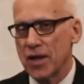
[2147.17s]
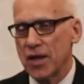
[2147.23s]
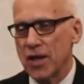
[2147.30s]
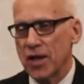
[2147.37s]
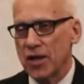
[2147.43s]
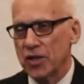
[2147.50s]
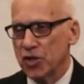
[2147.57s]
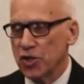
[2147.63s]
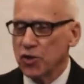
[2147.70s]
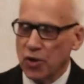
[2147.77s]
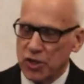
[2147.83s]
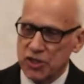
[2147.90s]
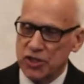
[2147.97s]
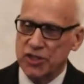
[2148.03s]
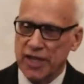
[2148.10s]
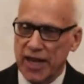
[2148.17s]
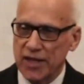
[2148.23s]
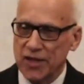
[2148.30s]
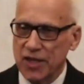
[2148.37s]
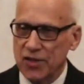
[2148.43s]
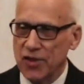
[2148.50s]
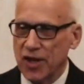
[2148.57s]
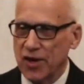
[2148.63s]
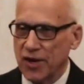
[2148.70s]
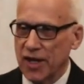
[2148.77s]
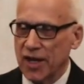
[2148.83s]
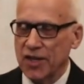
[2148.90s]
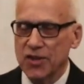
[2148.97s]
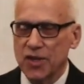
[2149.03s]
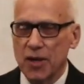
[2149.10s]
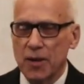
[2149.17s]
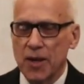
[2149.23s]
you are standing there in the